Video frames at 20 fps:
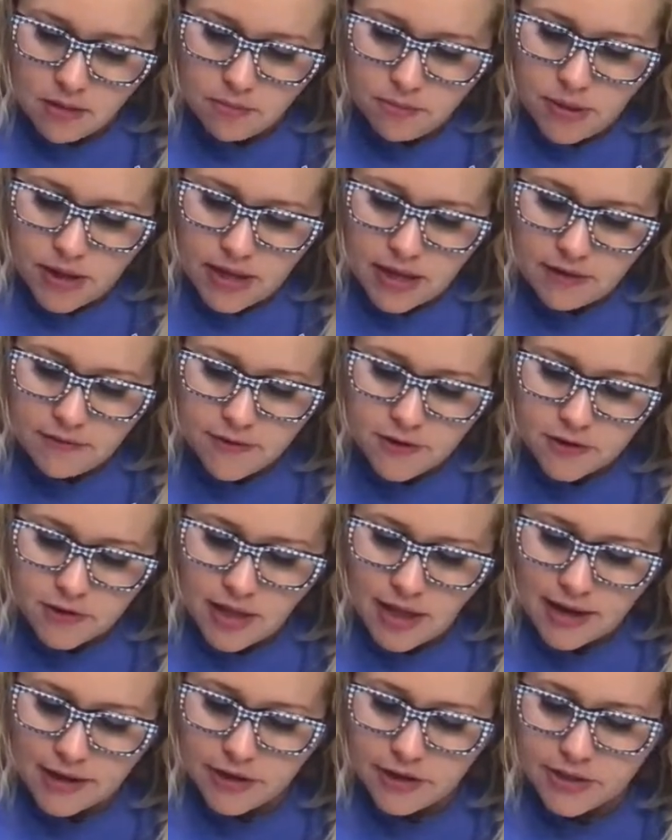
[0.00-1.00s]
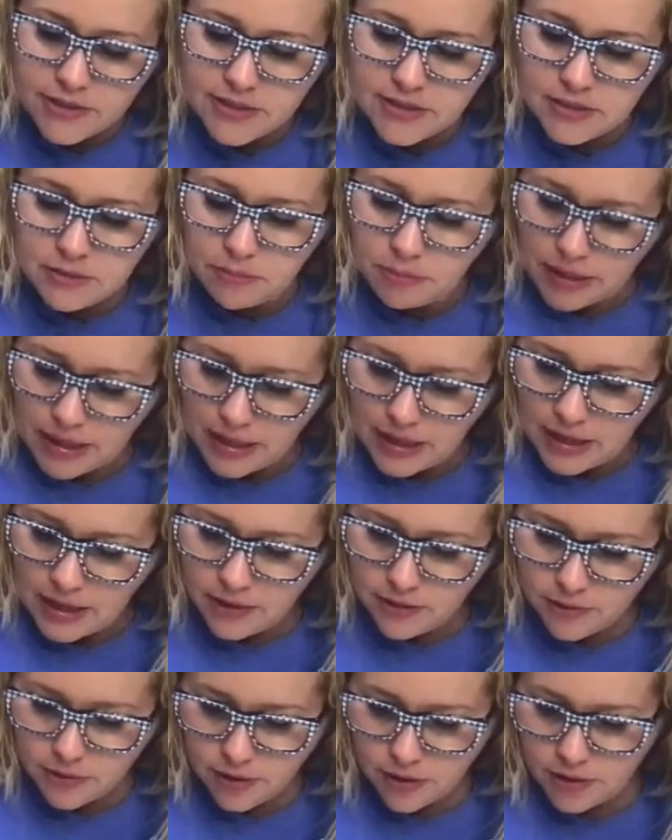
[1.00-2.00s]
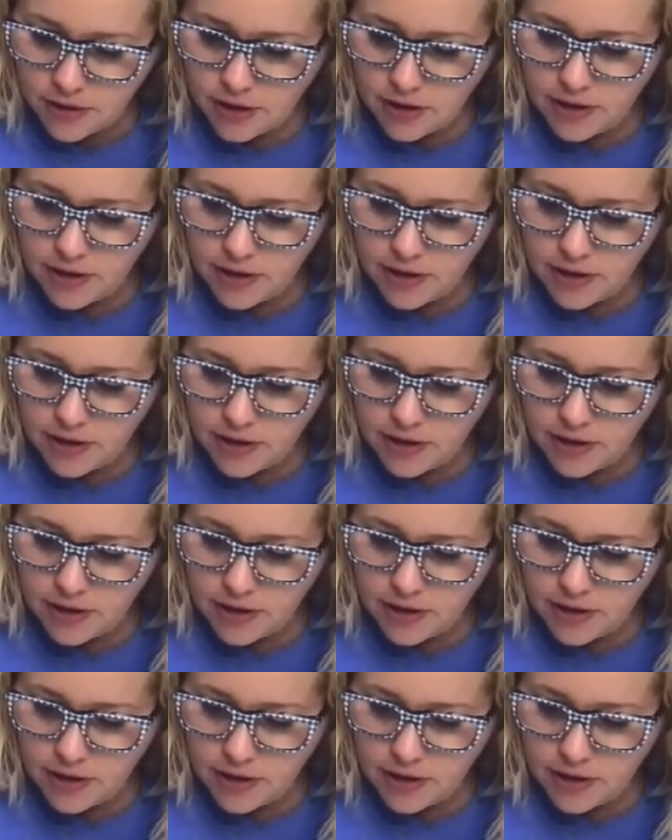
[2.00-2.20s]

But if you're like Kristen B or,